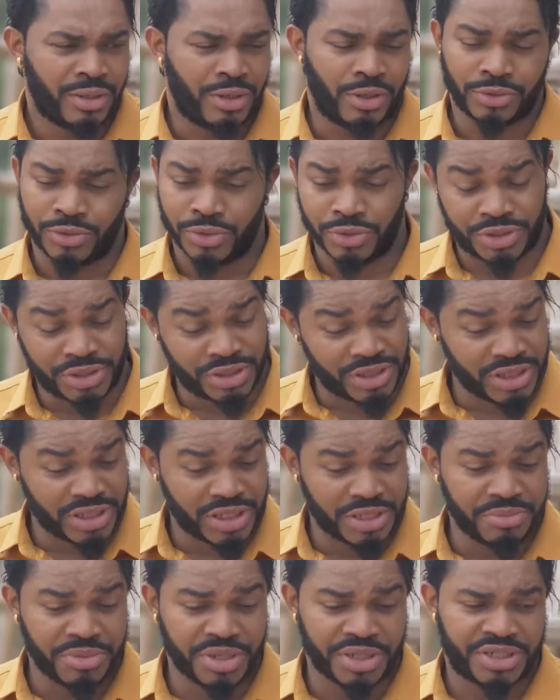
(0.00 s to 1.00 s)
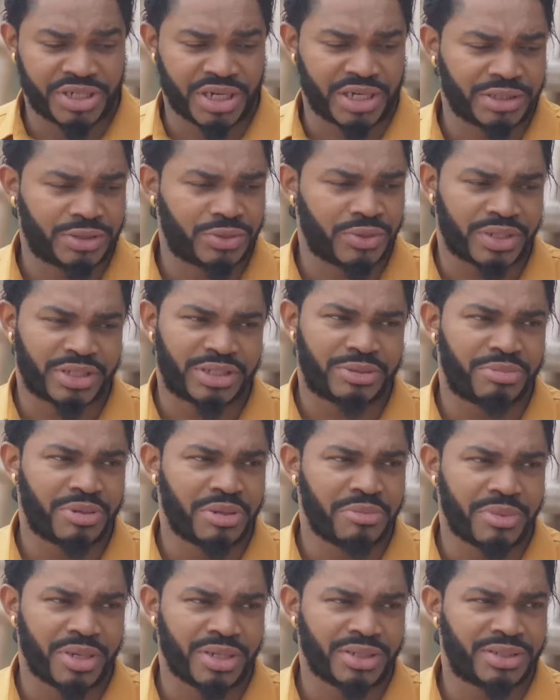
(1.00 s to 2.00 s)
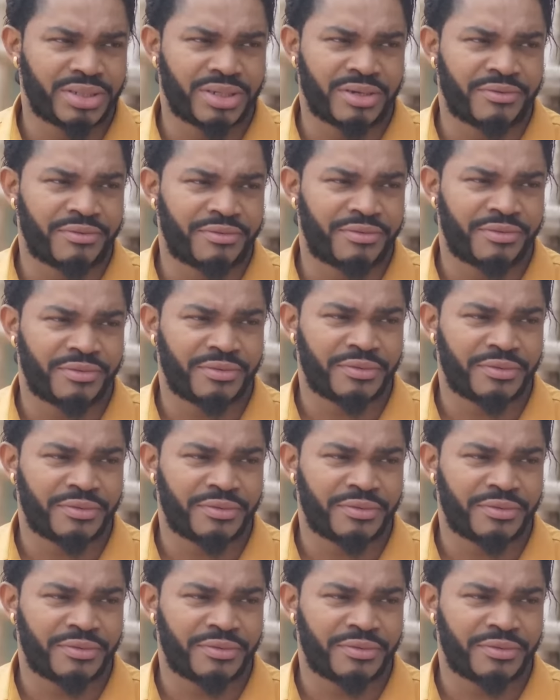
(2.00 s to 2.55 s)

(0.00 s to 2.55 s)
Although she didn't give me a chance to explain myself.